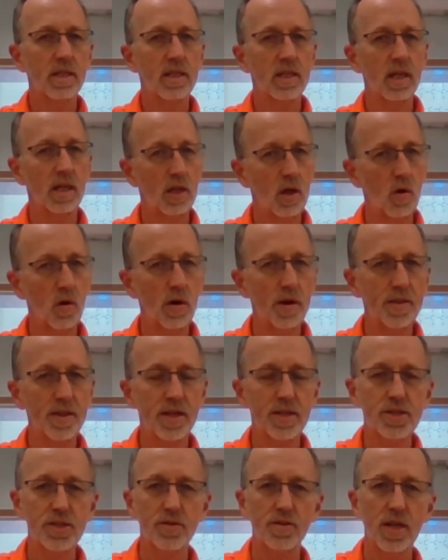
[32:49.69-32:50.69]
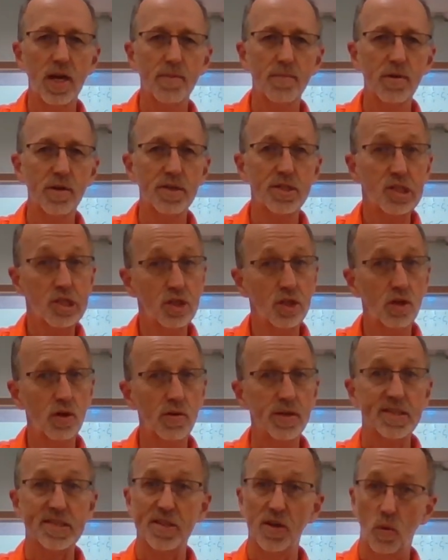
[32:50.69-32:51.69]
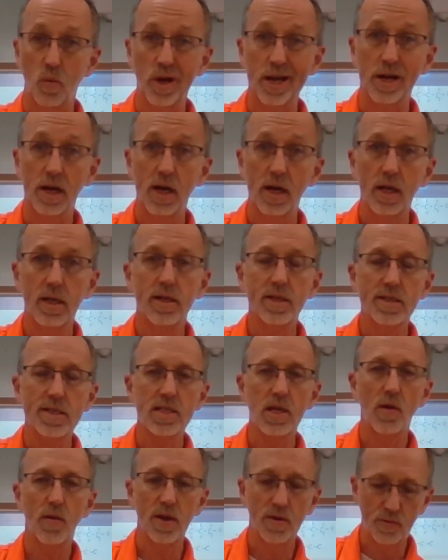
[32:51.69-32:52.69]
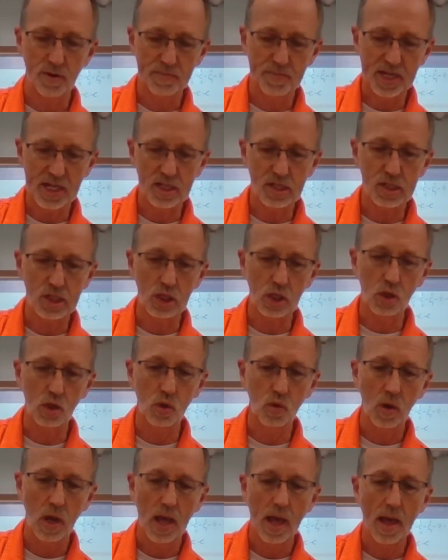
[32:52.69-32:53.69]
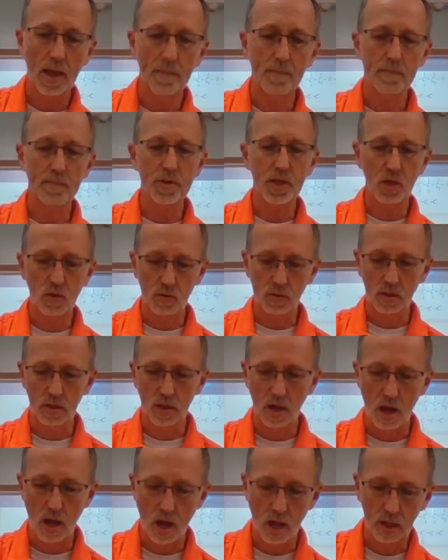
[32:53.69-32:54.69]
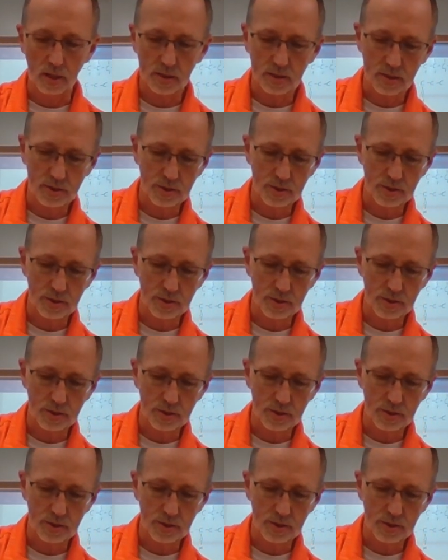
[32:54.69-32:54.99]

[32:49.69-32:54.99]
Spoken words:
The lower the 2 numbers, 2 is the winner. So it would be 2 butanol.